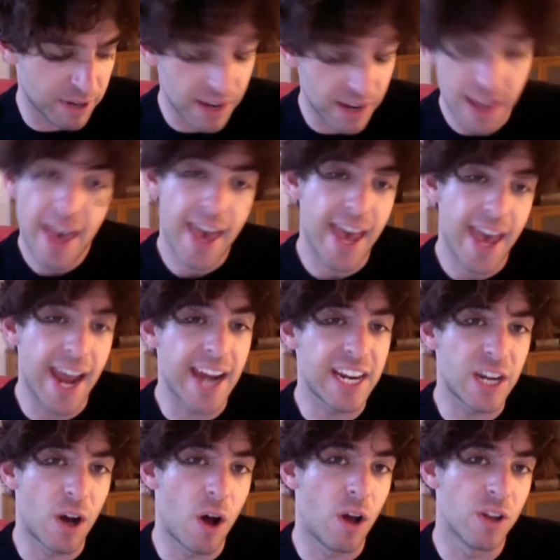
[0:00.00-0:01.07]
but
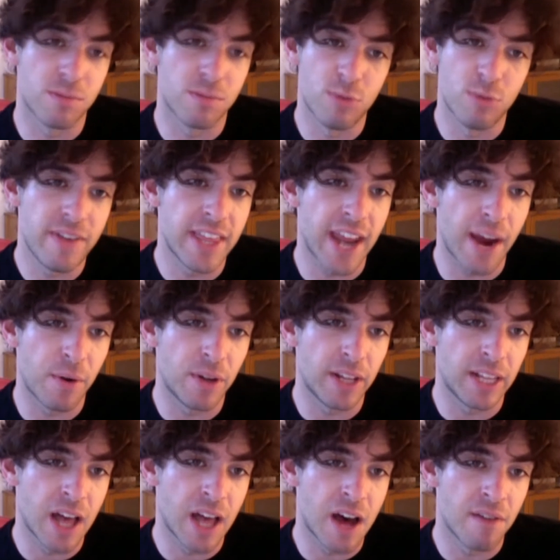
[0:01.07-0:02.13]
Annie Hall is a movie that I
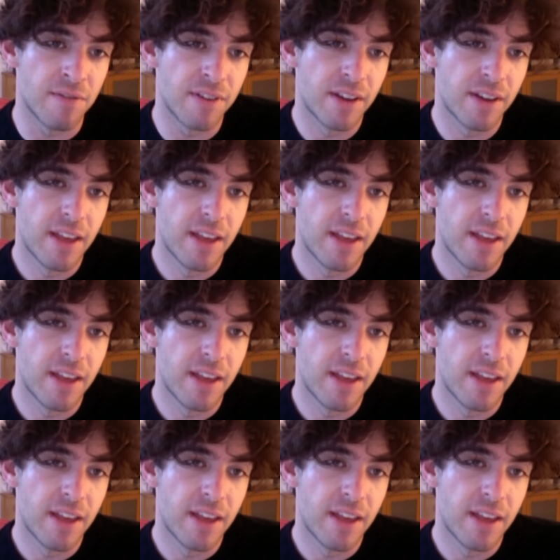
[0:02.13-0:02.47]
really love.